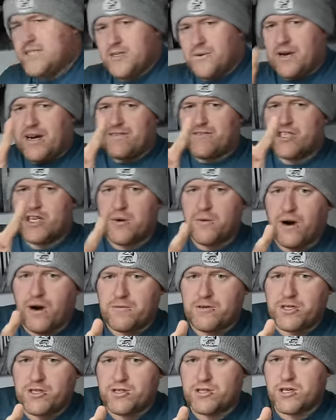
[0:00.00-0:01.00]
So I have two
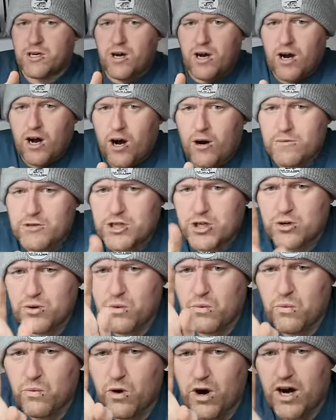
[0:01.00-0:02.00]
options.
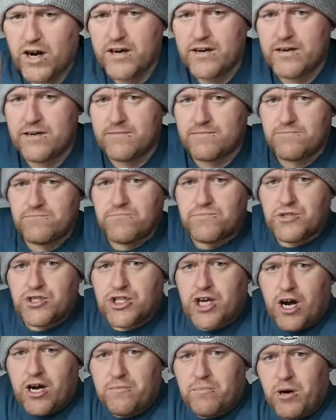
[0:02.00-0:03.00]
Option one,
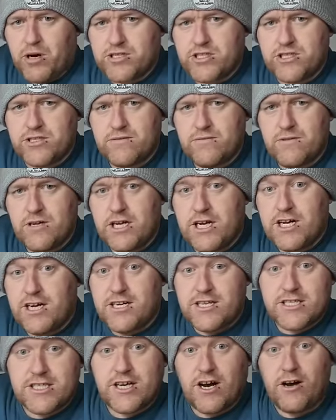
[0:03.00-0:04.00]
side pods.
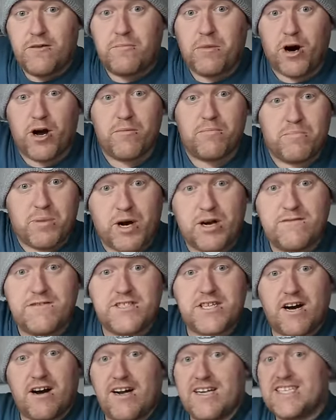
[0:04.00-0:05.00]
Side pod, both
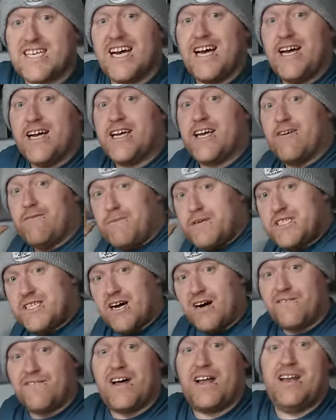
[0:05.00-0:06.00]
sides, give
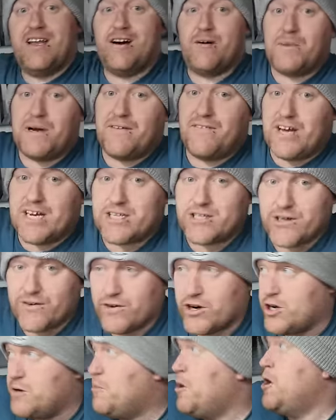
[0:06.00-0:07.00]
myself that little bit of
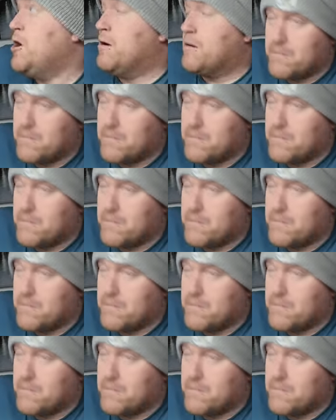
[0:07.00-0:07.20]
extra room.